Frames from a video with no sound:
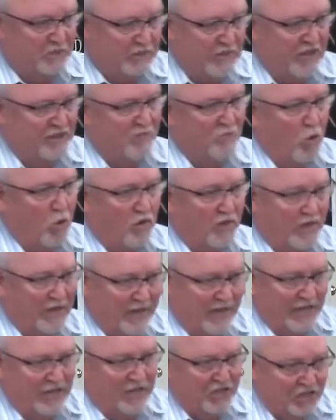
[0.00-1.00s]
is nothing more than
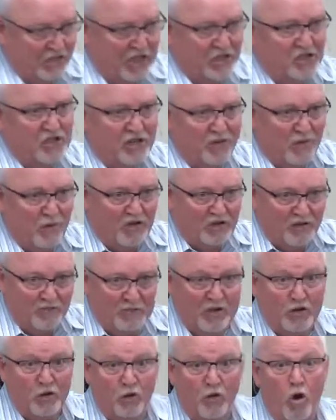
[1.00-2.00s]
an extension of what you've
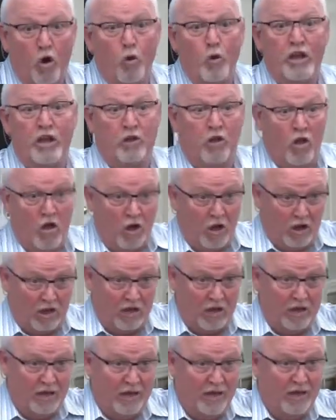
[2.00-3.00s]
been doing all week long.
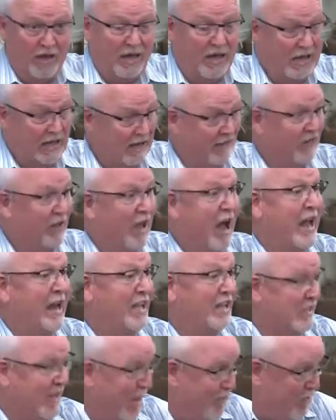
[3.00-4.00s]
And if God
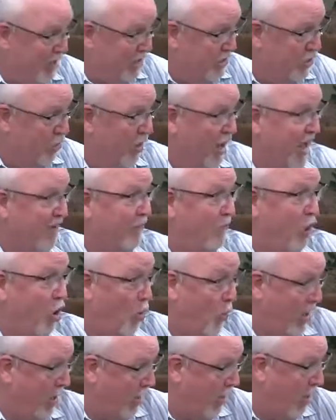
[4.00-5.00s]
has not been in your life all week